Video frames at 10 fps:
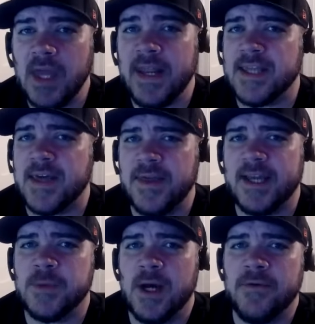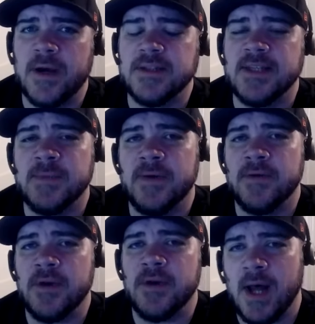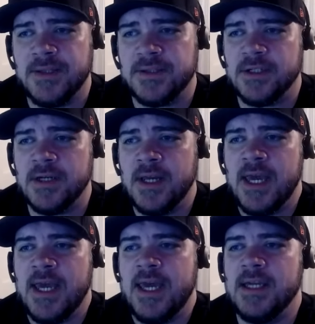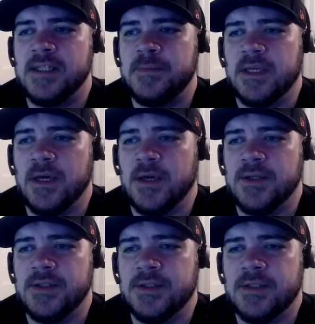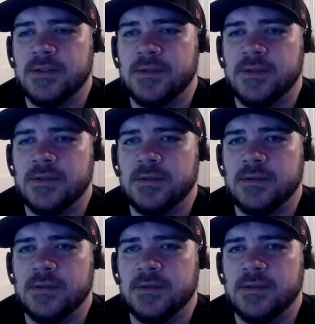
Now, I think that's why Frankenstein's my favorite monster, is because